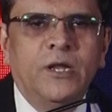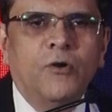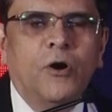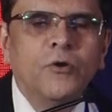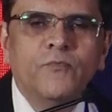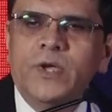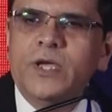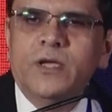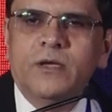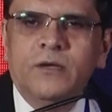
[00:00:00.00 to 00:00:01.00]
long
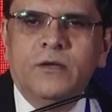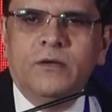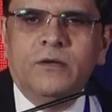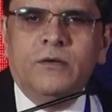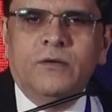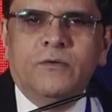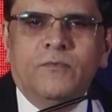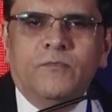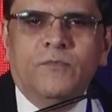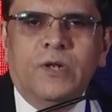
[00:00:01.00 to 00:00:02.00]
way
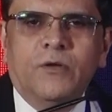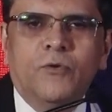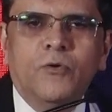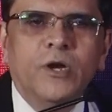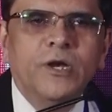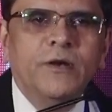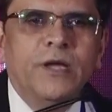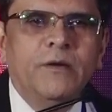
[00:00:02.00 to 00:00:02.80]
will go on